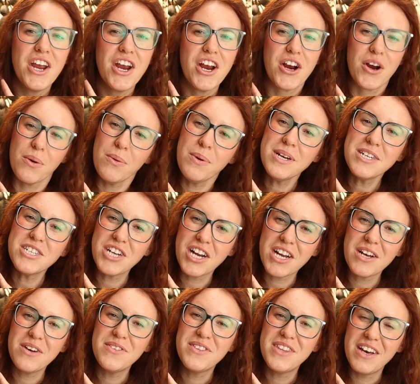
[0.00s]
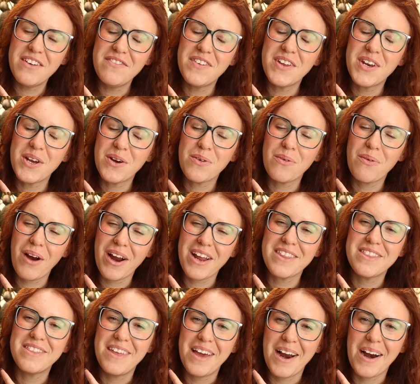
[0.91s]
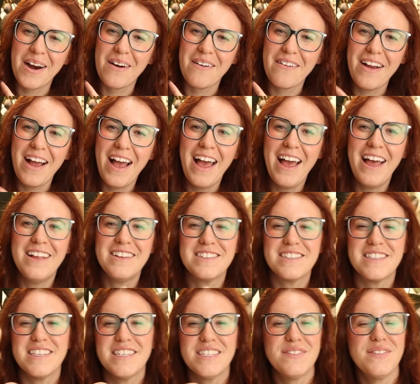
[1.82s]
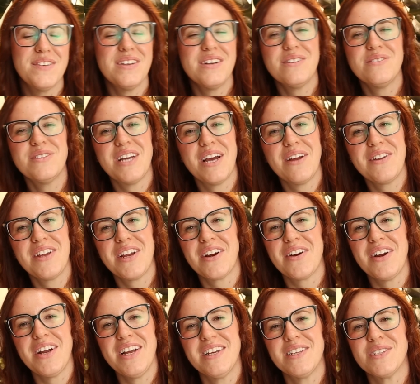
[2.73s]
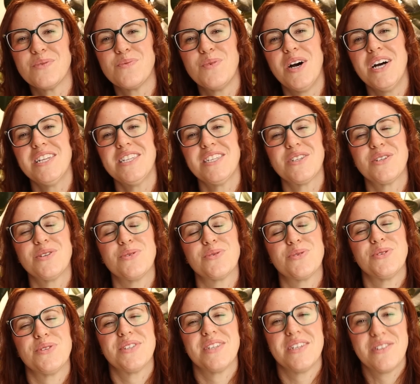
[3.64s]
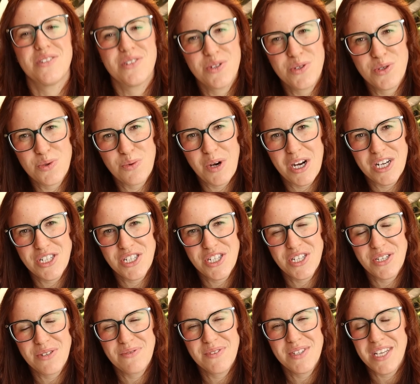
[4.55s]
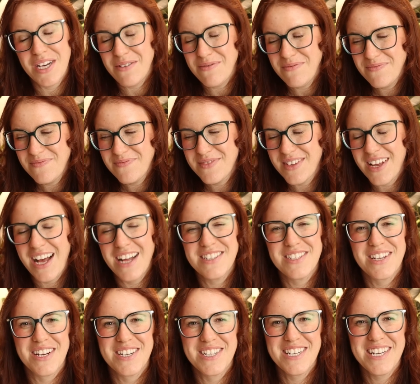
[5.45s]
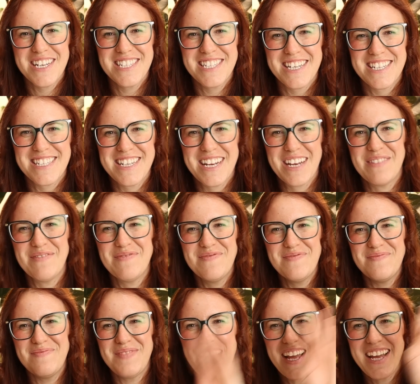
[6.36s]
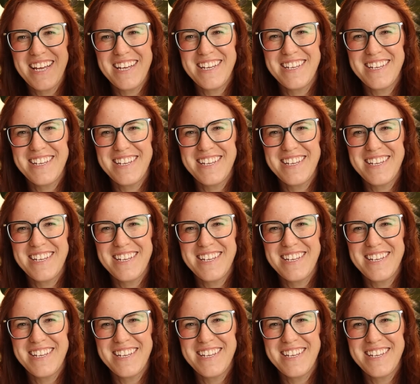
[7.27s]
you're going to want to check out that video right there. And this video down here is what Google says you should watch too. So I'll talk to you guys next time. Bye.